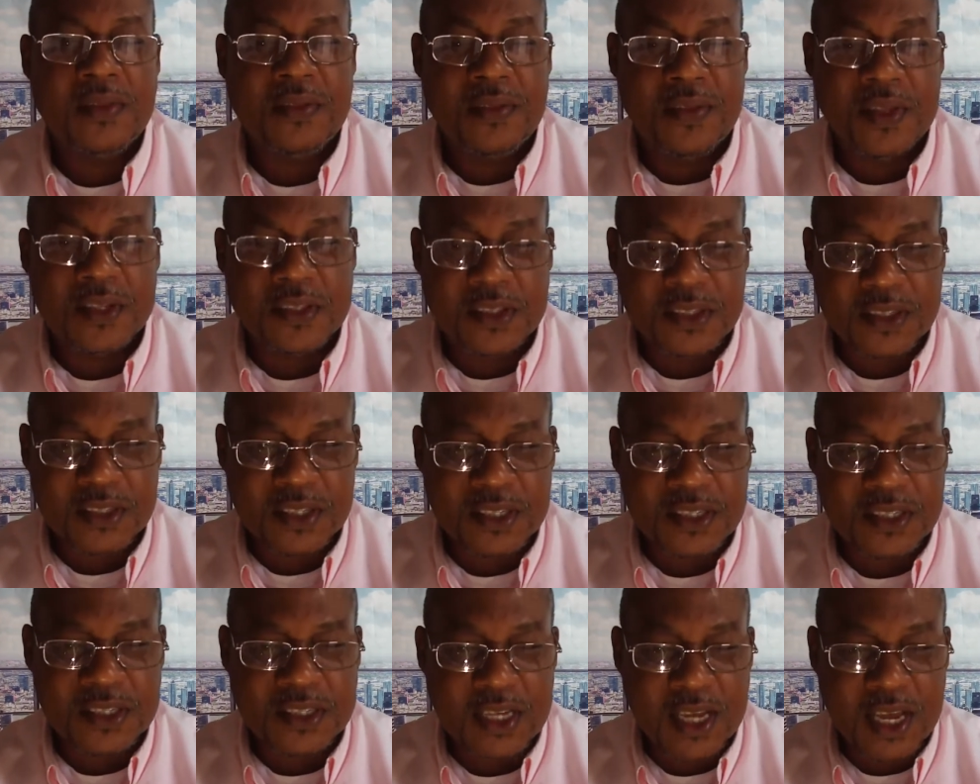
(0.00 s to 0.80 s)
This is
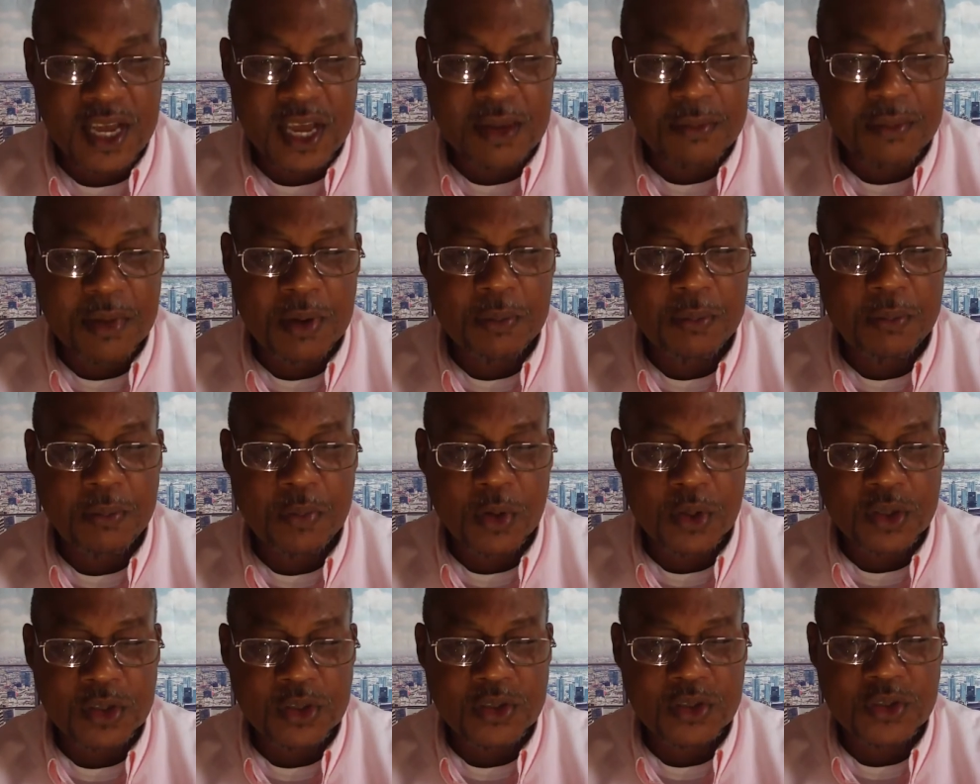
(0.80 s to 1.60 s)
the same
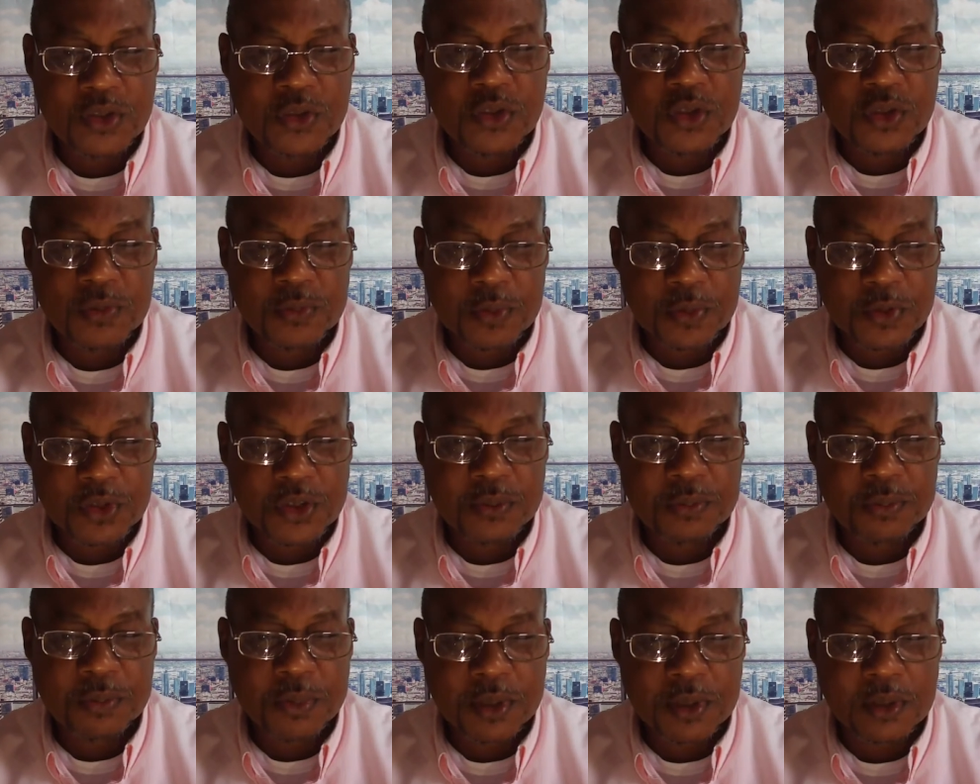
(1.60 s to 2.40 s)
importance you're supposed
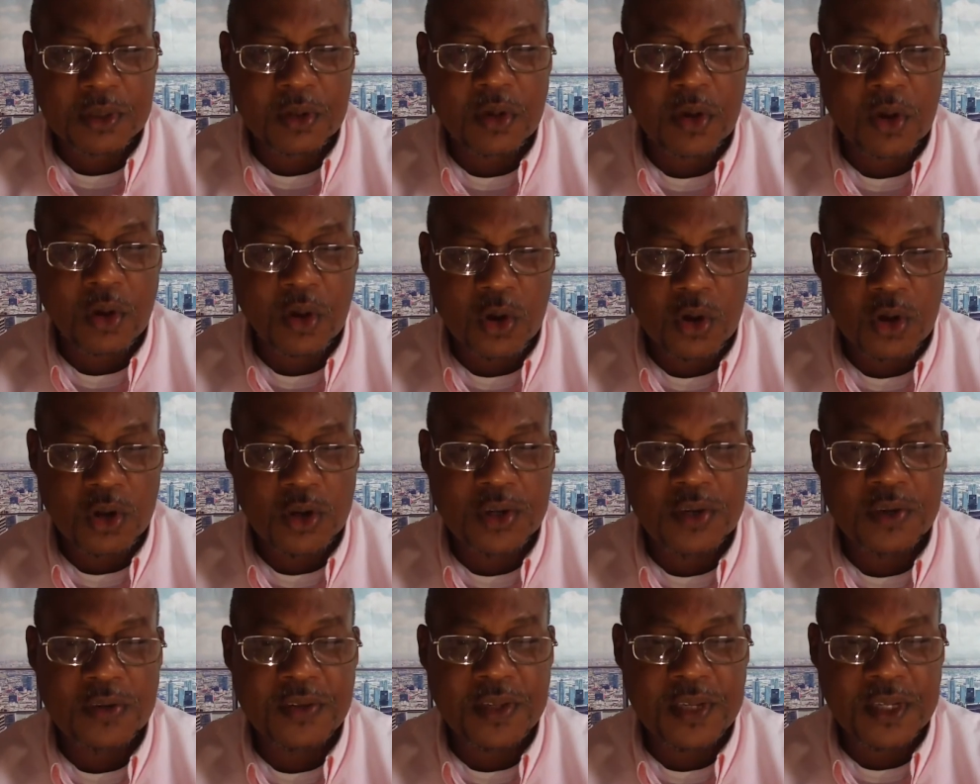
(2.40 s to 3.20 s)
to put
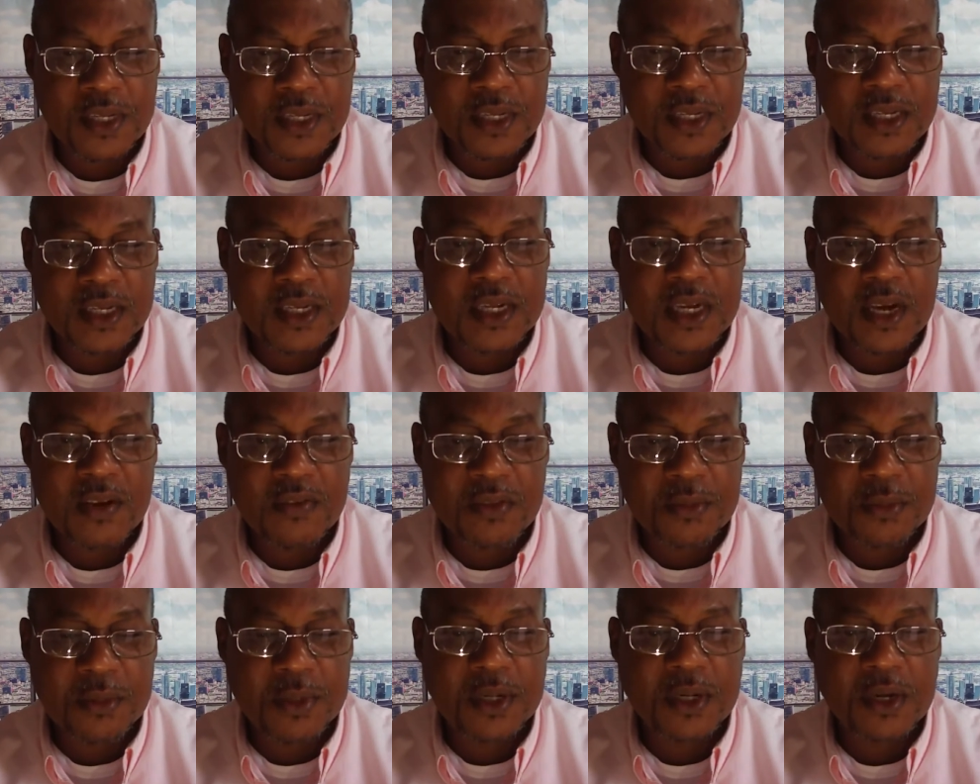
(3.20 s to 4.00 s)
on the
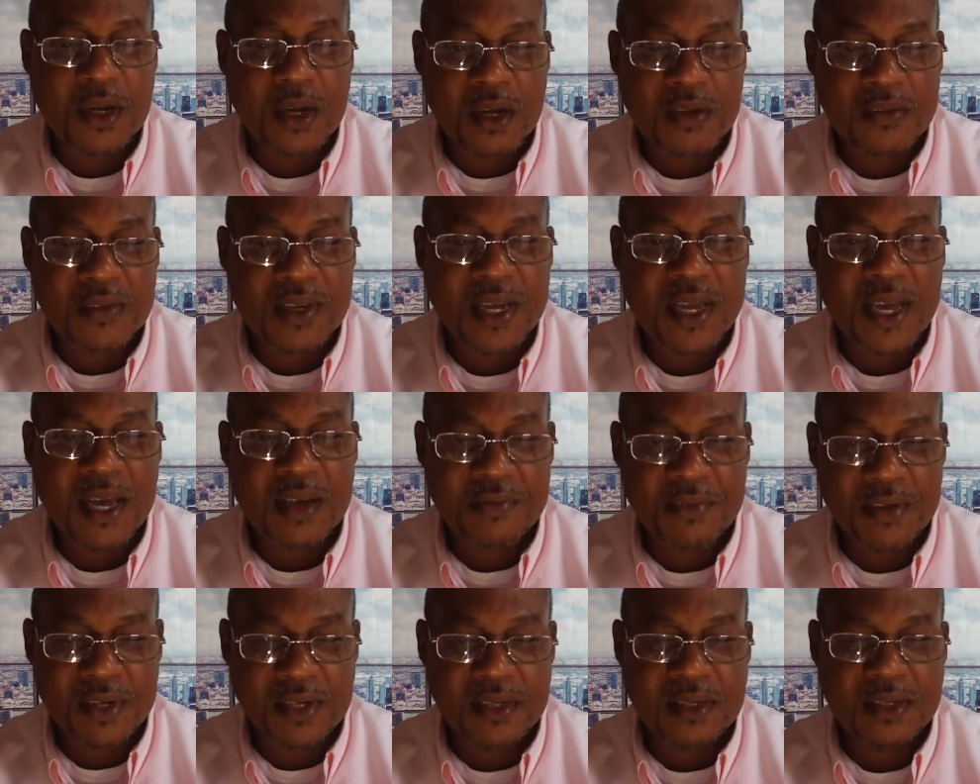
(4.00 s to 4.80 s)
government of
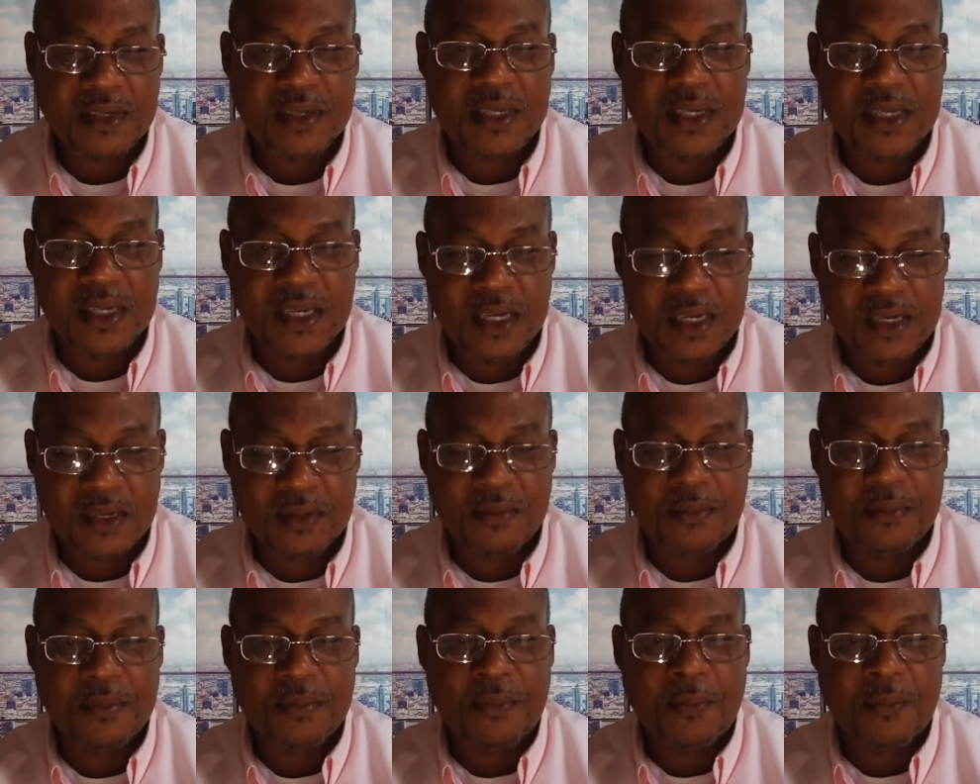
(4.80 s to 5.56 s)
heaven, the kingdom.